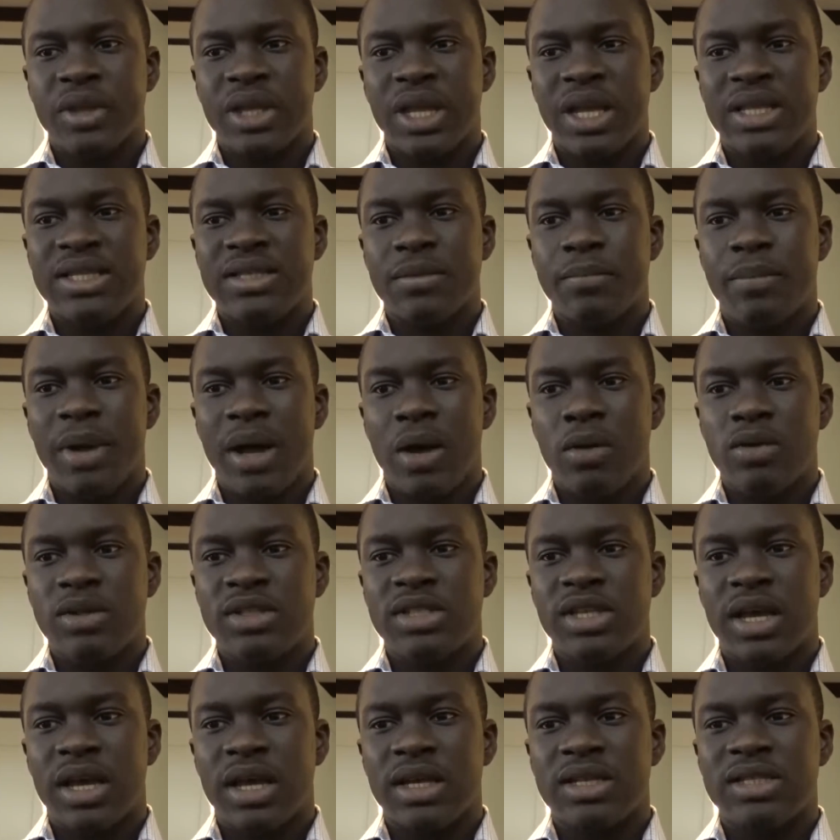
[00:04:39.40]
it's
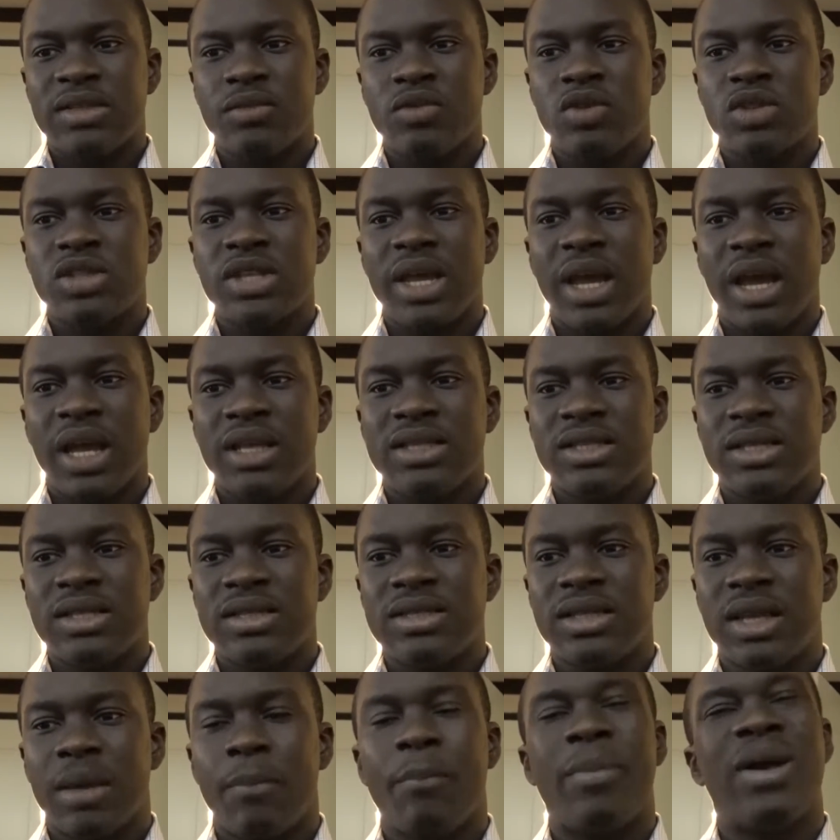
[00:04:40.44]
about civil
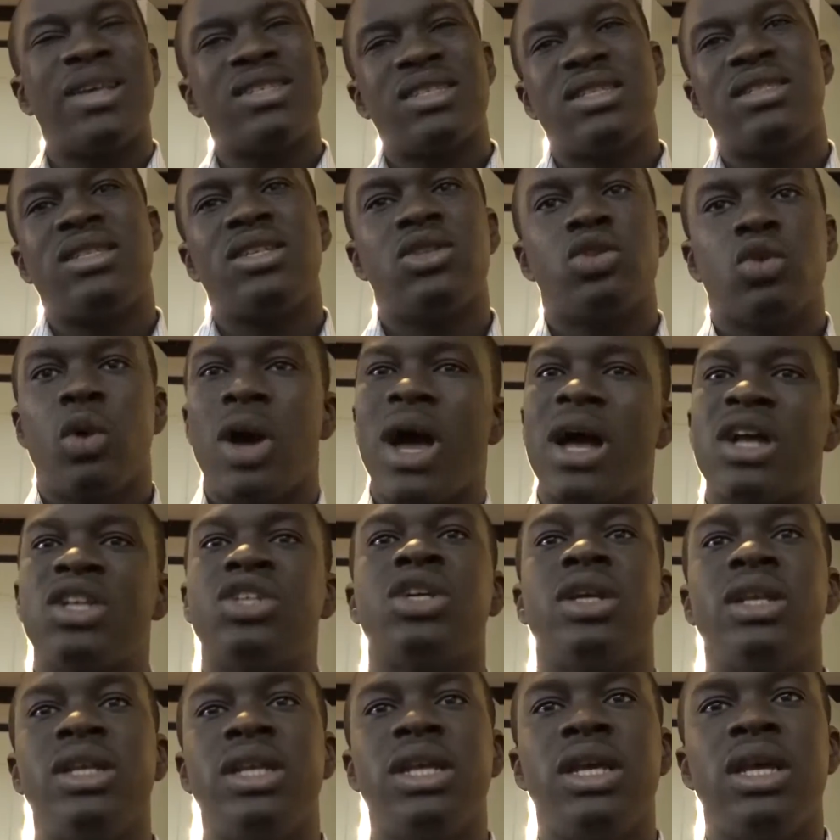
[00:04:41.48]
society's capacity to
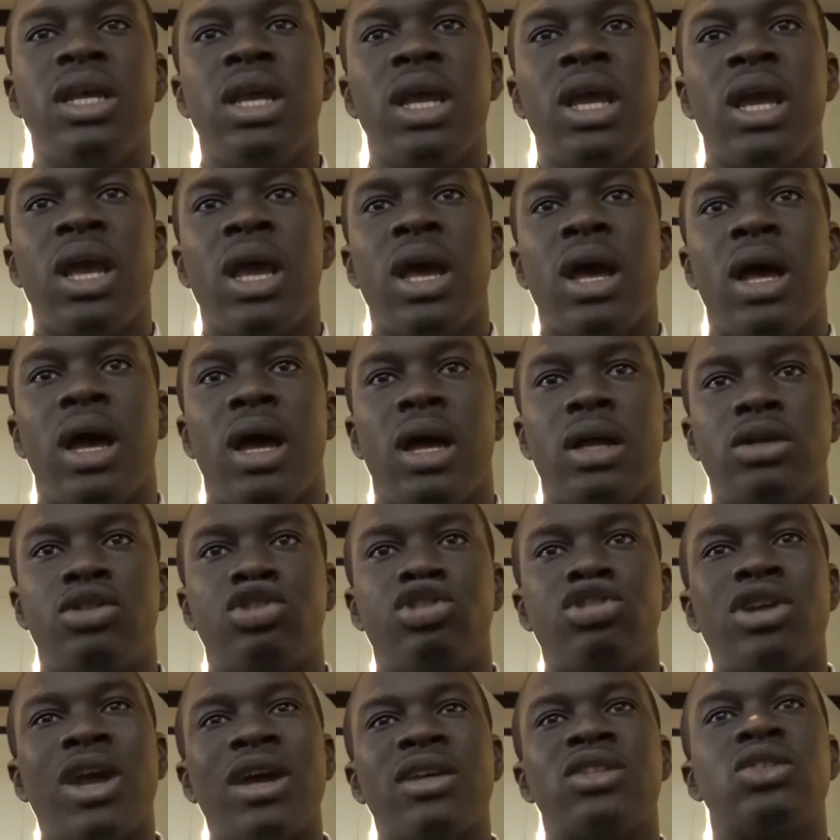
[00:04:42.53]
actually
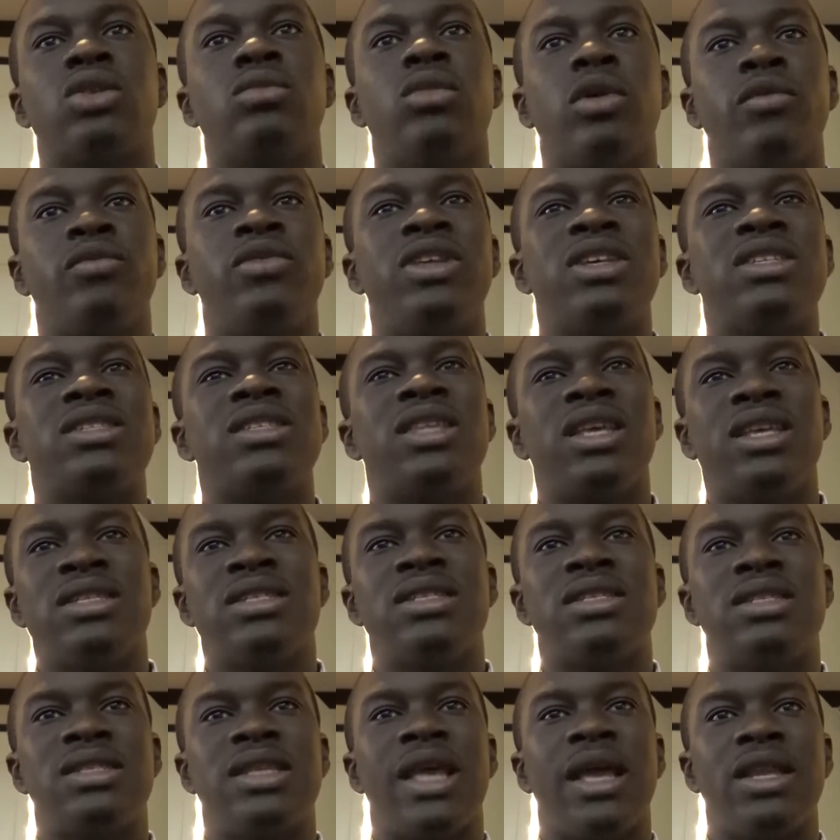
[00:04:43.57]
track some of these
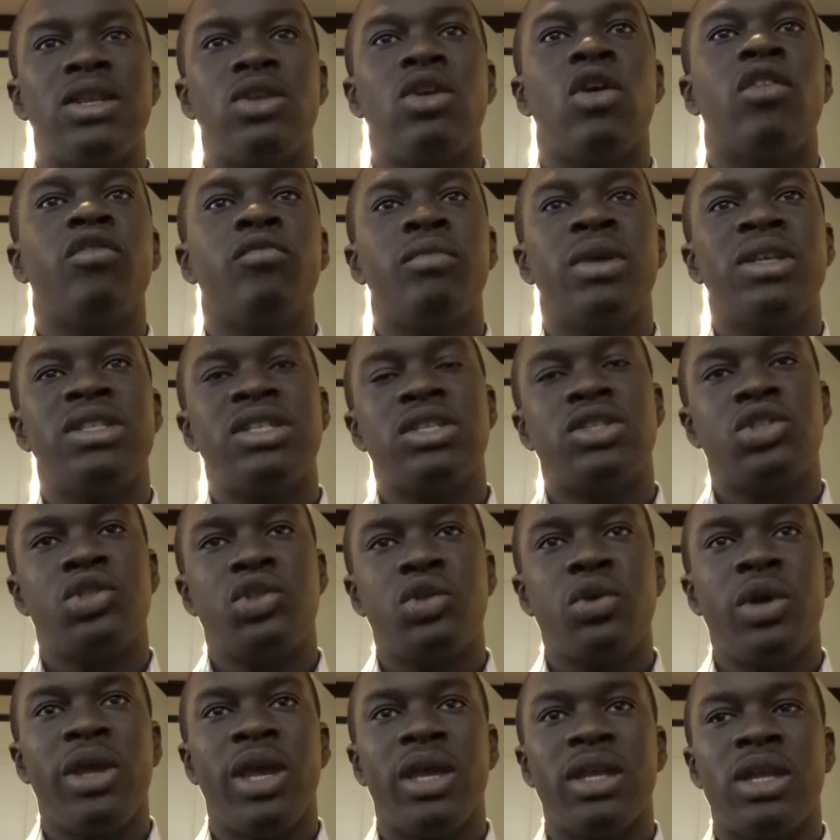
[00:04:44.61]
things that government is
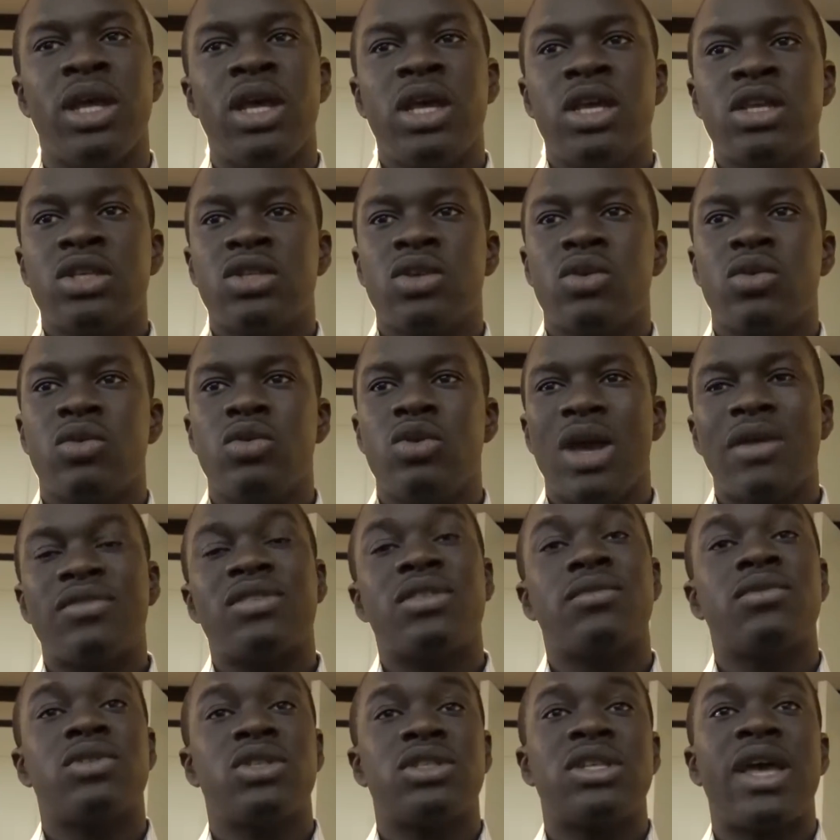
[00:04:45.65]
doing. So you have
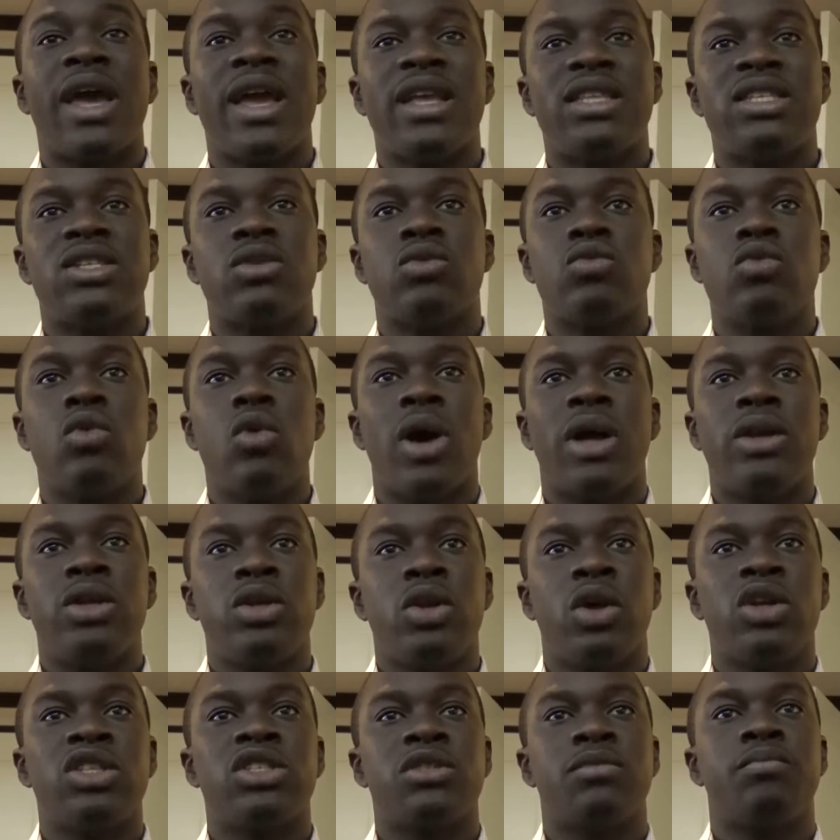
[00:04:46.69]
civil society who are
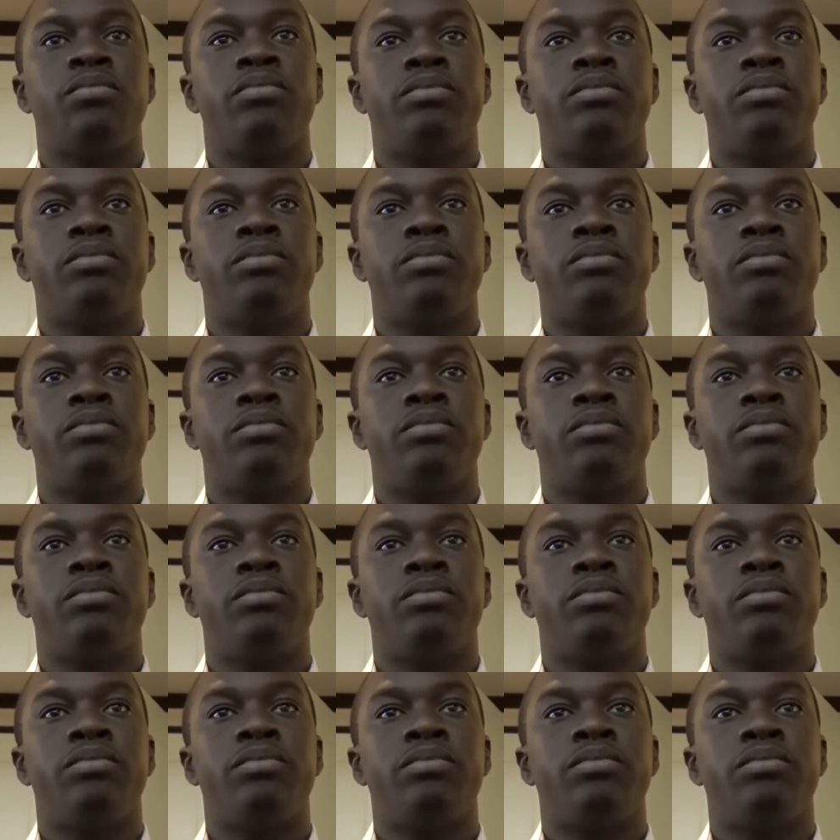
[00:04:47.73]
not